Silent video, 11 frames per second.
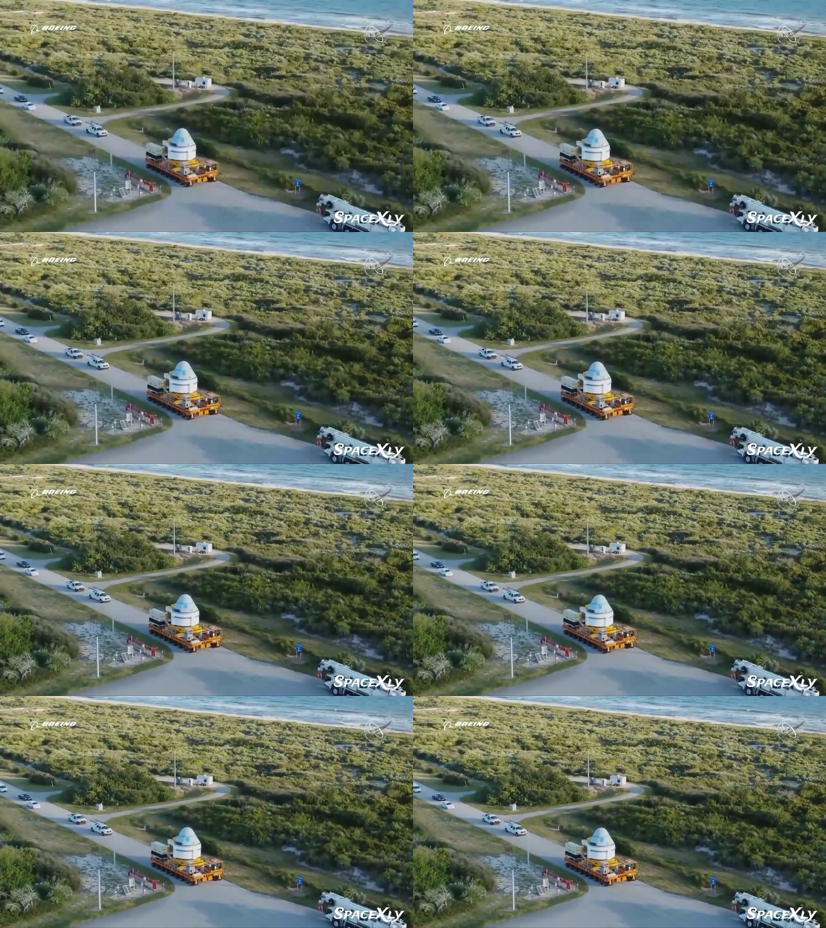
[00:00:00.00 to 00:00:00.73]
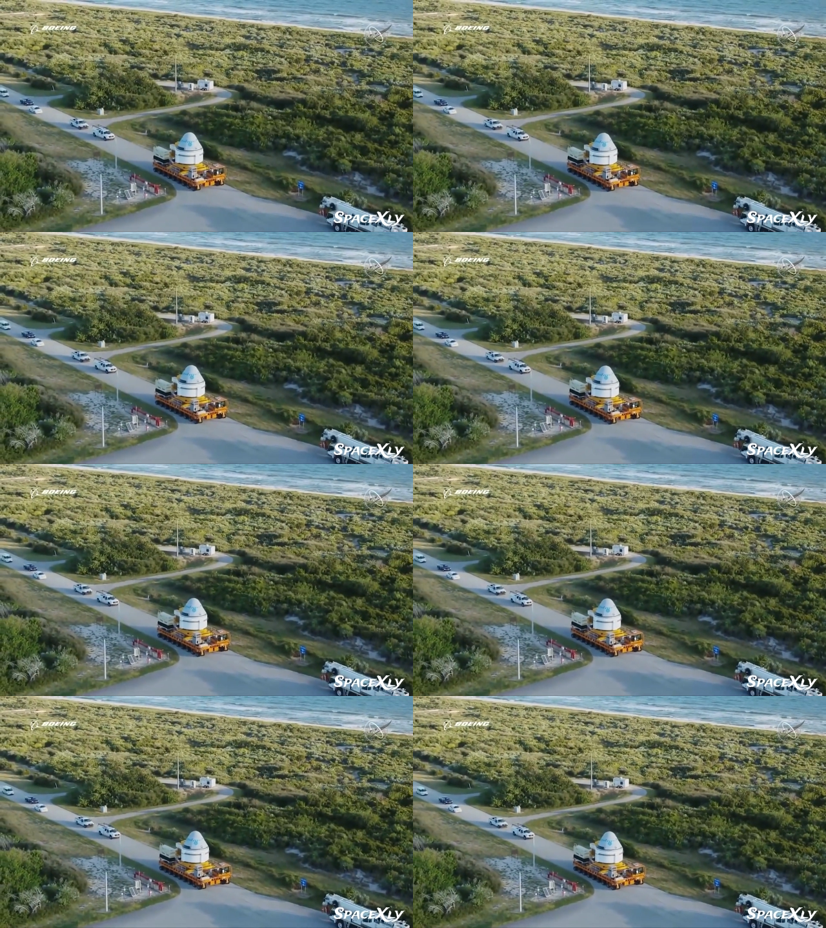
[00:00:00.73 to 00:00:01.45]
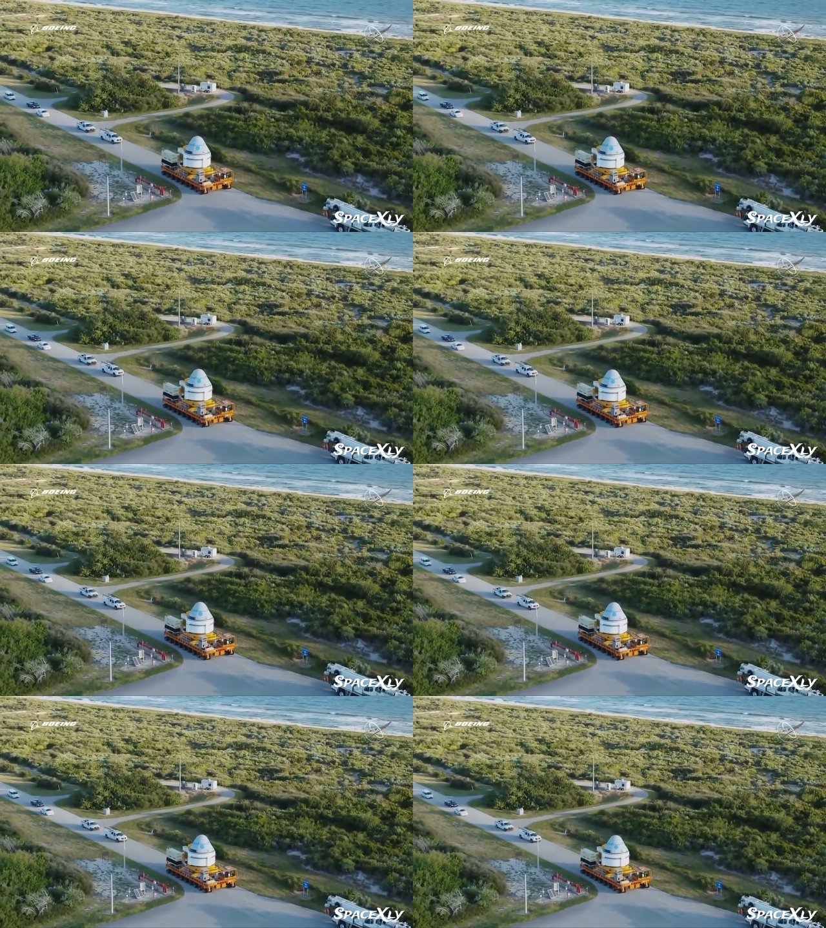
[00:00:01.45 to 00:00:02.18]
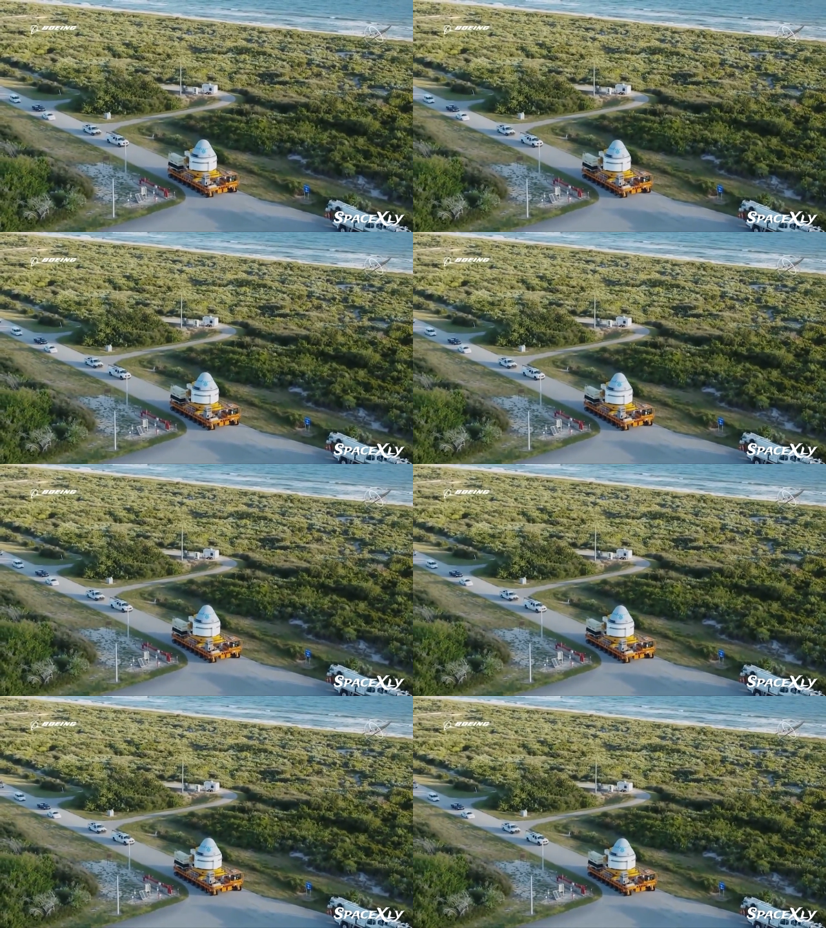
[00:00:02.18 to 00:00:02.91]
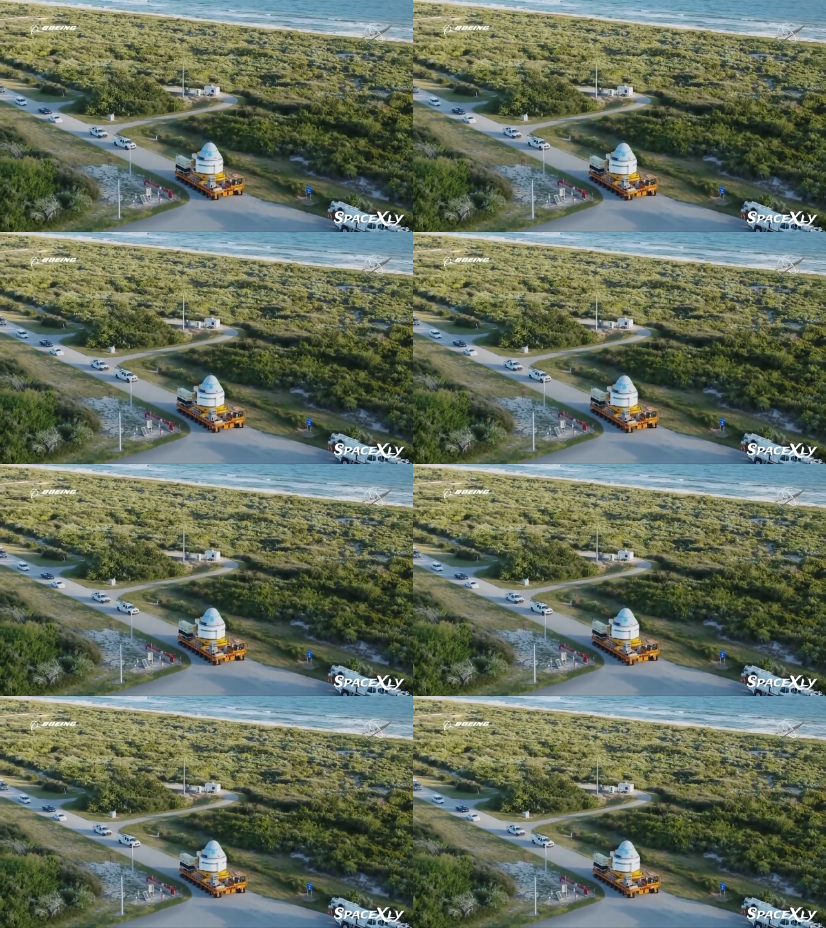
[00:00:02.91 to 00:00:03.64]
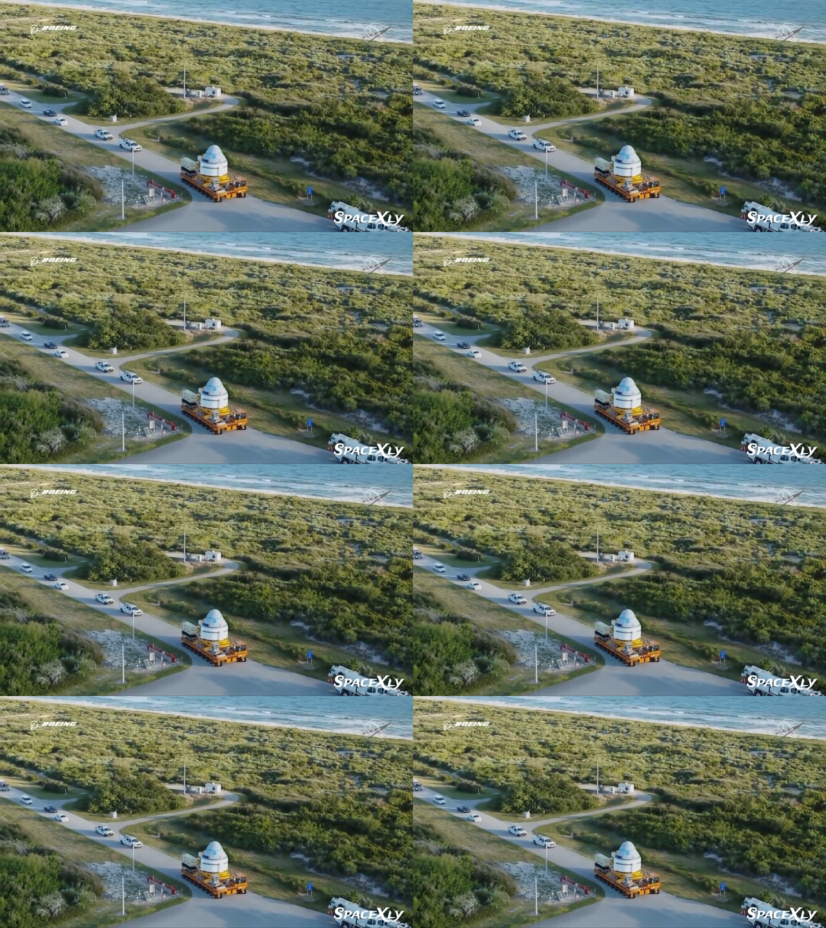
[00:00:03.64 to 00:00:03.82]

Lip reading: Nobody's mouth can be seen.